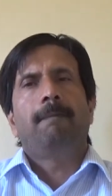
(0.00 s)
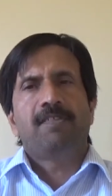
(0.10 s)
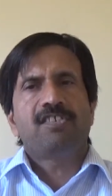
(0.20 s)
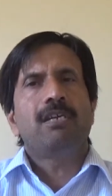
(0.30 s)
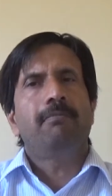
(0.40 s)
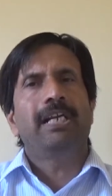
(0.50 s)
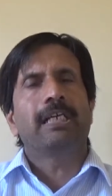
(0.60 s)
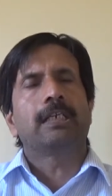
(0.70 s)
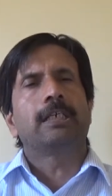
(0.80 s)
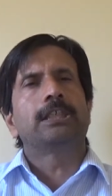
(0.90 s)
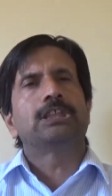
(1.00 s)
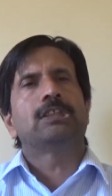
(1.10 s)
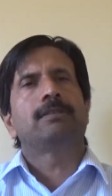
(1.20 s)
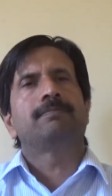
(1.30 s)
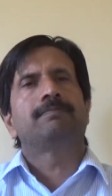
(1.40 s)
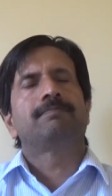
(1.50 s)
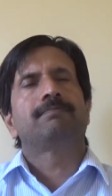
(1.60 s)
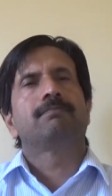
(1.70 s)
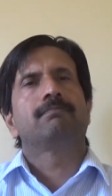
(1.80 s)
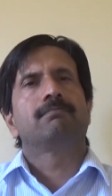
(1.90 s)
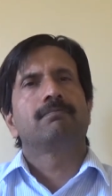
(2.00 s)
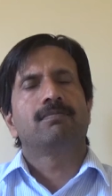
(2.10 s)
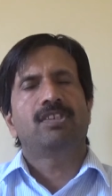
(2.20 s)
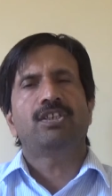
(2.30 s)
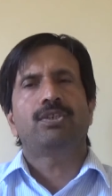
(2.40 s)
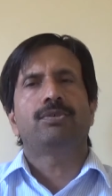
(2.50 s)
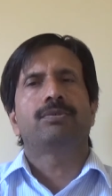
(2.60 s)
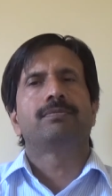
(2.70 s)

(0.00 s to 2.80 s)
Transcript: same medical condition thank you